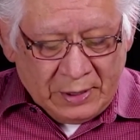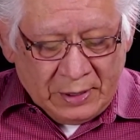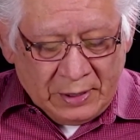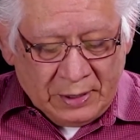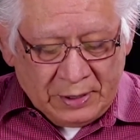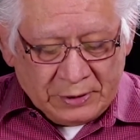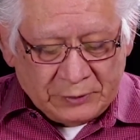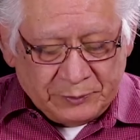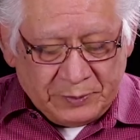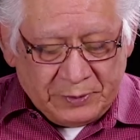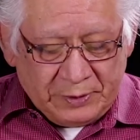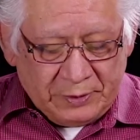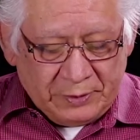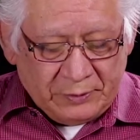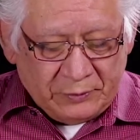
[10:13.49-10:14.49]

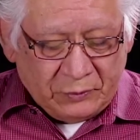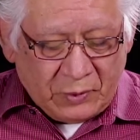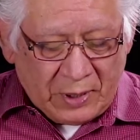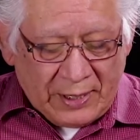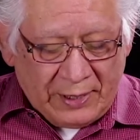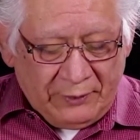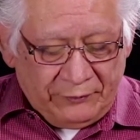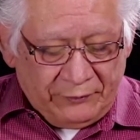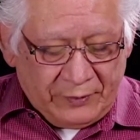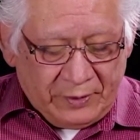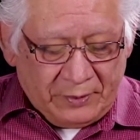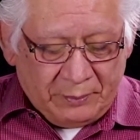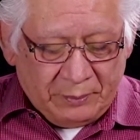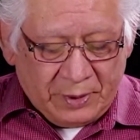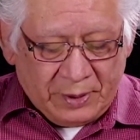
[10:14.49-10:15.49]
husband, wife,
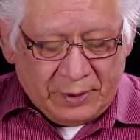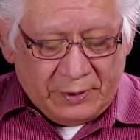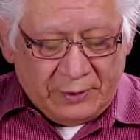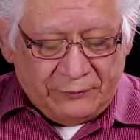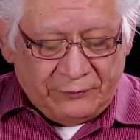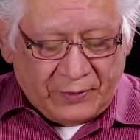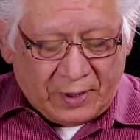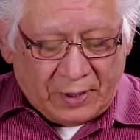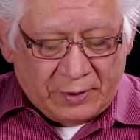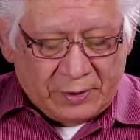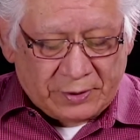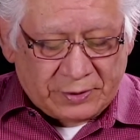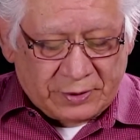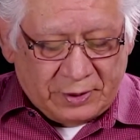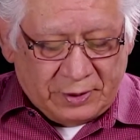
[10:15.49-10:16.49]
mother,
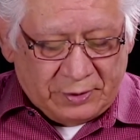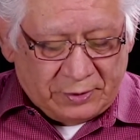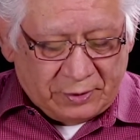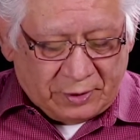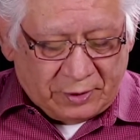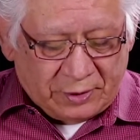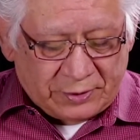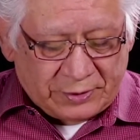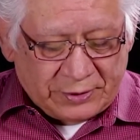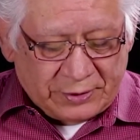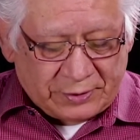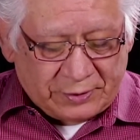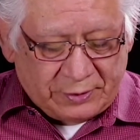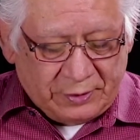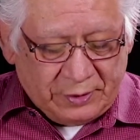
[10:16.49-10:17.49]
father, son, daughter,
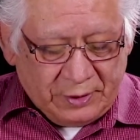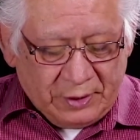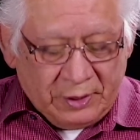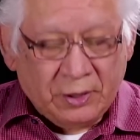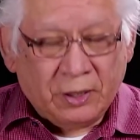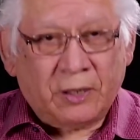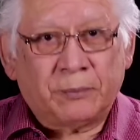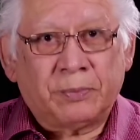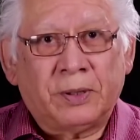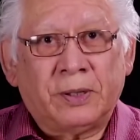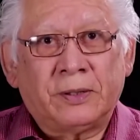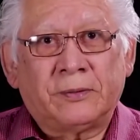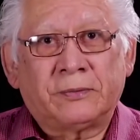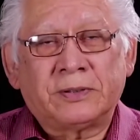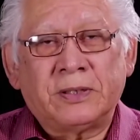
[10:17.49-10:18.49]
sister, or
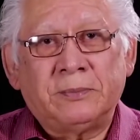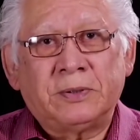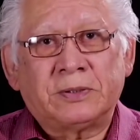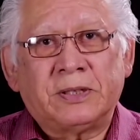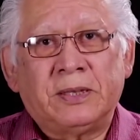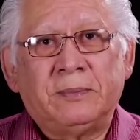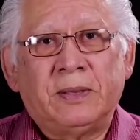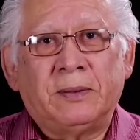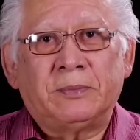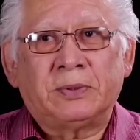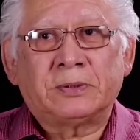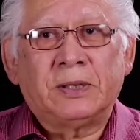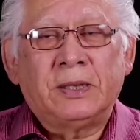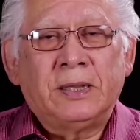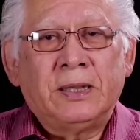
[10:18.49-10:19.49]
brother of CBC
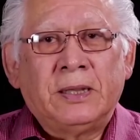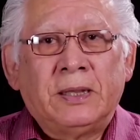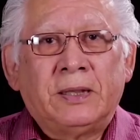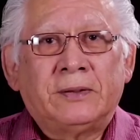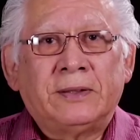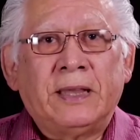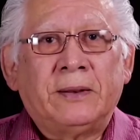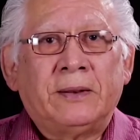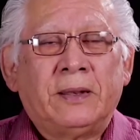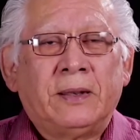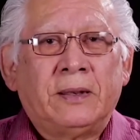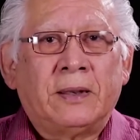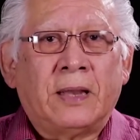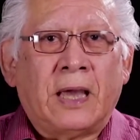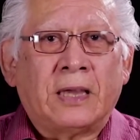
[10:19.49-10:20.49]
members, then
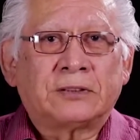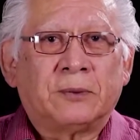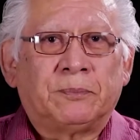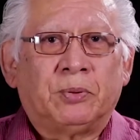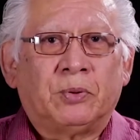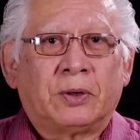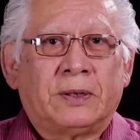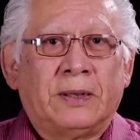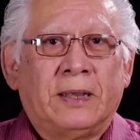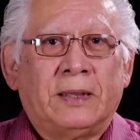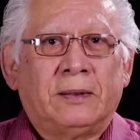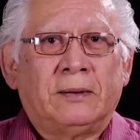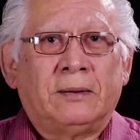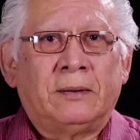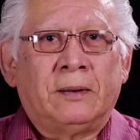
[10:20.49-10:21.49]
I support
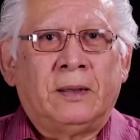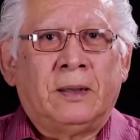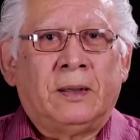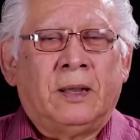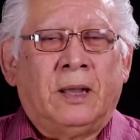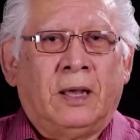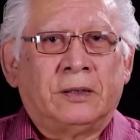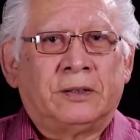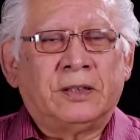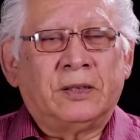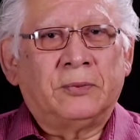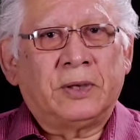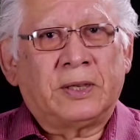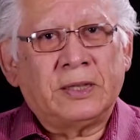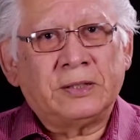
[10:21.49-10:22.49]
that
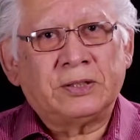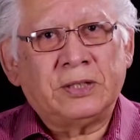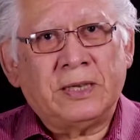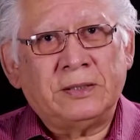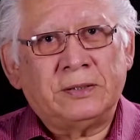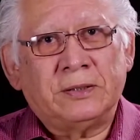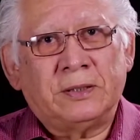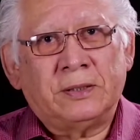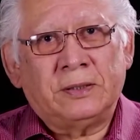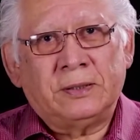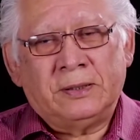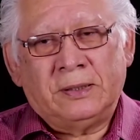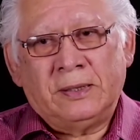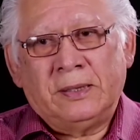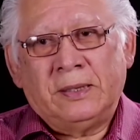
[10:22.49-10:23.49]
until we can change it.
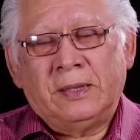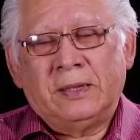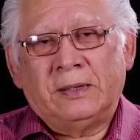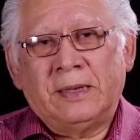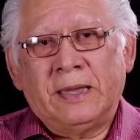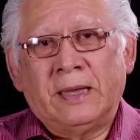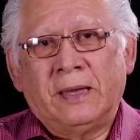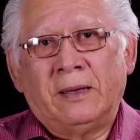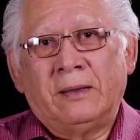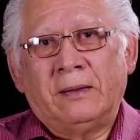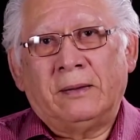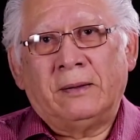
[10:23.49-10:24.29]
Now,